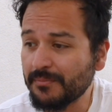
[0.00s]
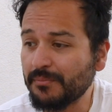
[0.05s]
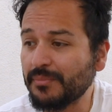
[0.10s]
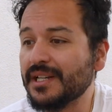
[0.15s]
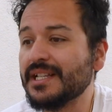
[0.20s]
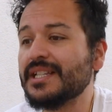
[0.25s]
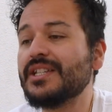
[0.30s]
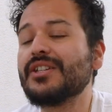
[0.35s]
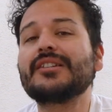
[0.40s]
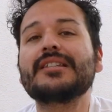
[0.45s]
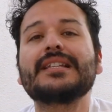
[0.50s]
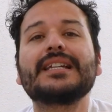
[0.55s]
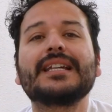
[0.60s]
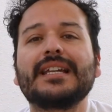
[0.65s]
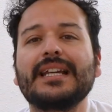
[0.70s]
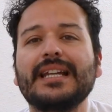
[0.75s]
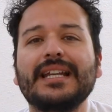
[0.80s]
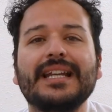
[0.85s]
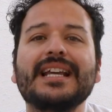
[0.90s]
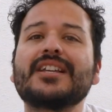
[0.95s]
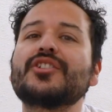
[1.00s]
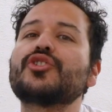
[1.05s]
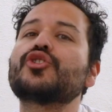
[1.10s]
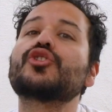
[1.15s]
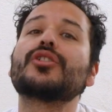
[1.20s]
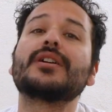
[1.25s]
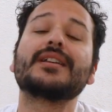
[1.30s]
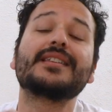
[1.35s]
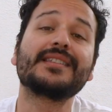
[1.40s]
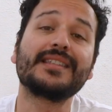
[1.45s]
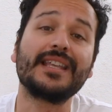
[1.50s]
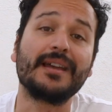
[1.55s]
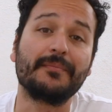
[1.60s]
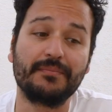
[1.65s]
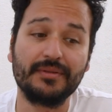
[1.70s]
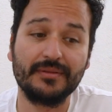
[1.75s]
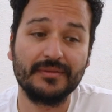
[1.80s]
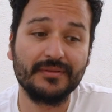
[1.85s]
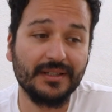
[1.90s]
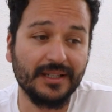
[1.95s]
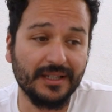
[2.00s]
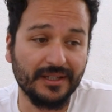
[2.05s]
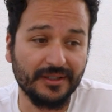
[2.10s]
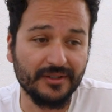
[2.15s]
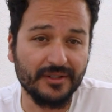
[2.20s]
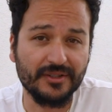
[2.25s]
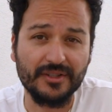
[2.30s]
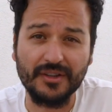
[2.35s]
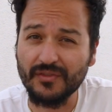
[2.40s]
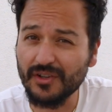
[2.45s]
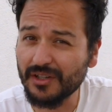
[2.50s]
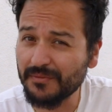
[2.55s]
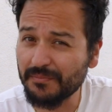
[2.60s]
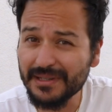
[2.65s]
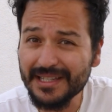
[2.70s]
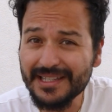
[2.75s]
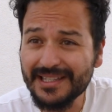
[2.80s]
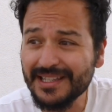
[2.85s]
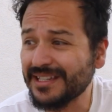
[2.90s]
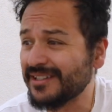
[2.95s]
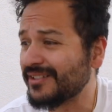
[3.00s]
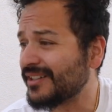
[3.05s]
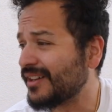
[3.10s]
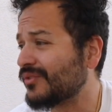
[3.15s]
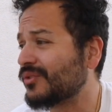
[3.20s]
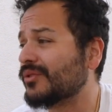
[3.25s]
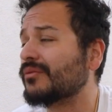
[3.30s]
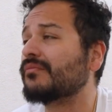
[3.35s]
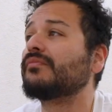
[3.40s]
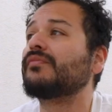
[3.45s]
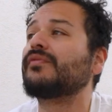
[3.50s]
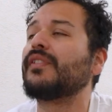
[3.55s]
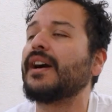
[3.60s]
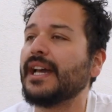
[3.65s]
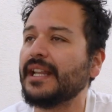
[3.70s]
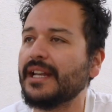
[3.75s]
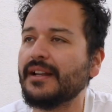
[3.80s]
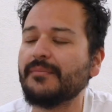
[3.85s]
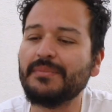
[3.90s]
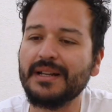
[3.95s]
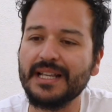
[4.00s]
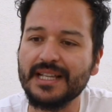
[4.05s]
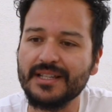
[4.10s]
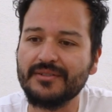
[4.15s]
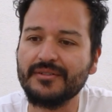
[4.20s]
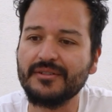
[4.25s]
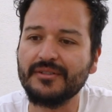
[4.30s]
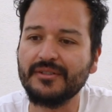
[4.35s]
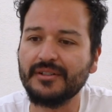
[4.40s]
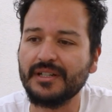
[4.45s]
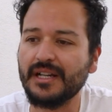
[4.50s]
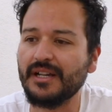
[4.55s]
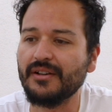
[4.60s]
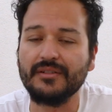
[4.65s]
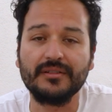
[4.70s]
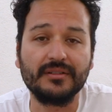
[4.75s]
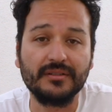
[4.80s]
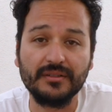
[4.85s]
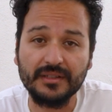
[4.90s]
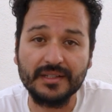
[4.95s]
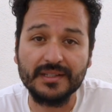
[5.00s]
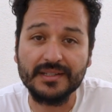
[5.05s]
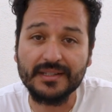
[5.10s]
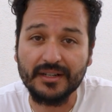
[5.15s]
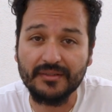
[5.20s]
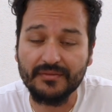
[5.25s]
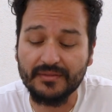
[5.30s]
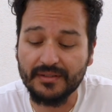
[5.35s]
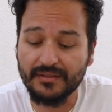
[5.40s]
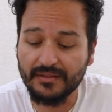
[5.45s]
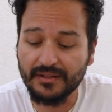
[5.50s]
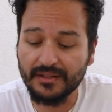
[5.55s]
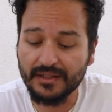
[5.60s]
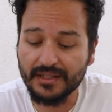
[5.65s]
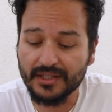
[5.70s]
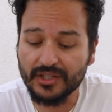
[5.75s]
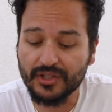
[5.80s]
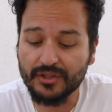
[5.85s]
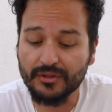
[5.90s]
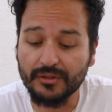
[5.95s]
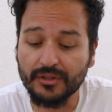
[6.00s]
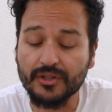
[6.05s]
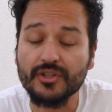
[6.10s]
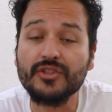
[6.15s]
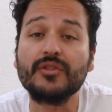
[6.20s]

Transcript: but it's just like an extra step, so if you're busy, you have to find a place to go now instead of a store.